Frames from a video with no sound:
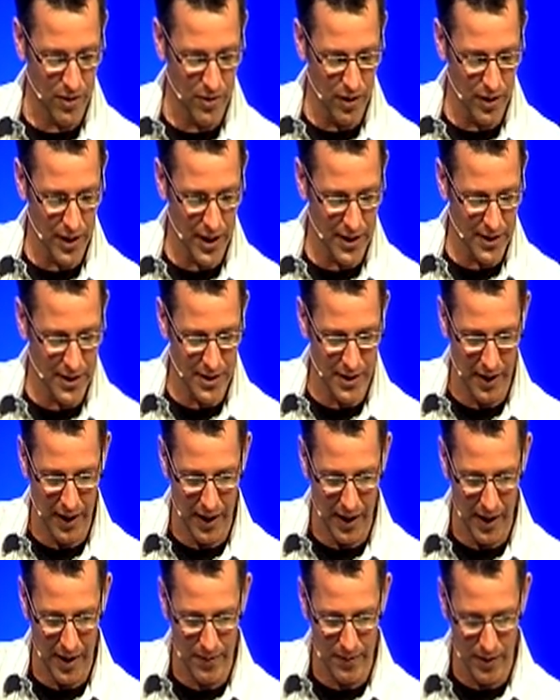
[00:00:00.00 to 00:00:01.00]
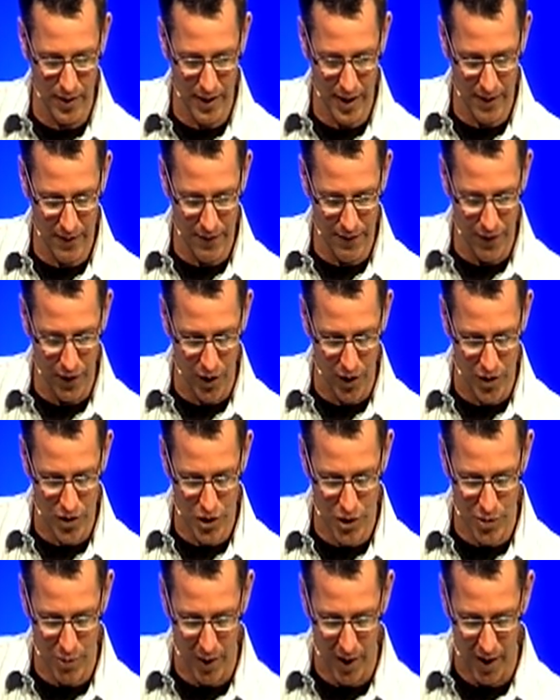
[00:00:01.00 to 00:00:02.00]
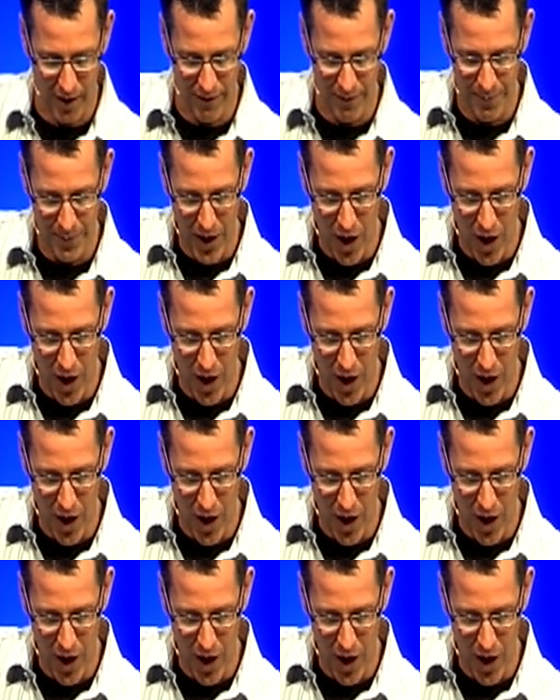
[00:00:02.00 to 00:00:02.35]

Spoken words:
Look at verse 12.